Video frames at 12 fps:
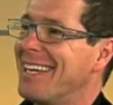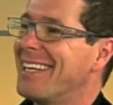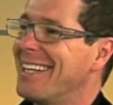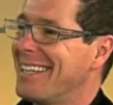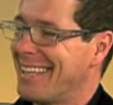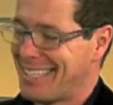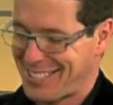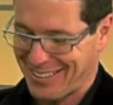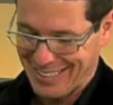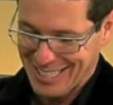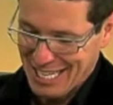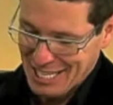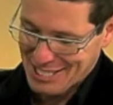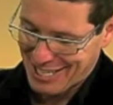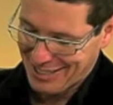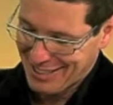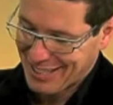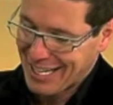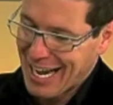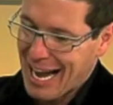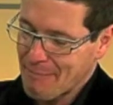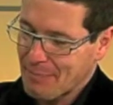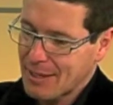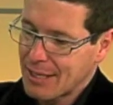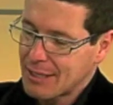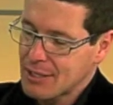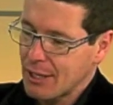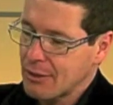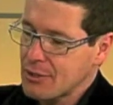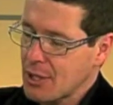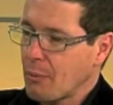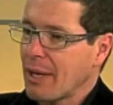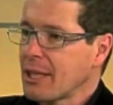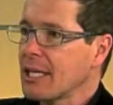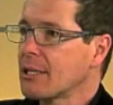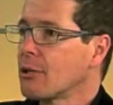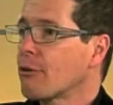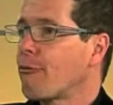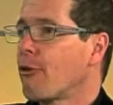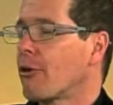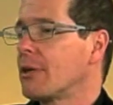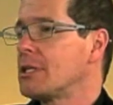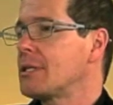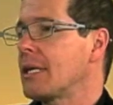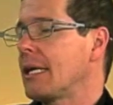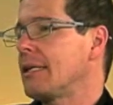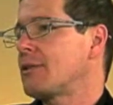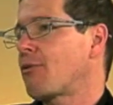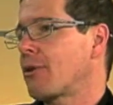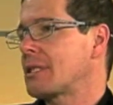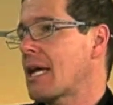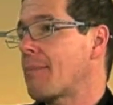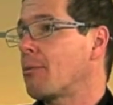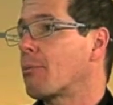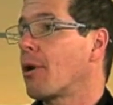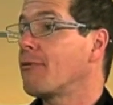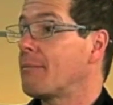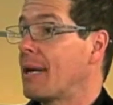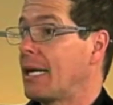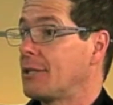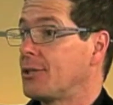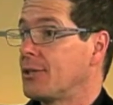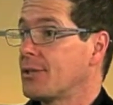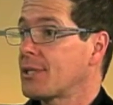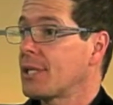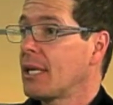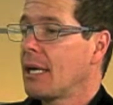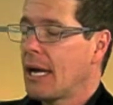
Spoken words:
Yeah, okay. That's right. So one thing to look for is, for example, profit margins.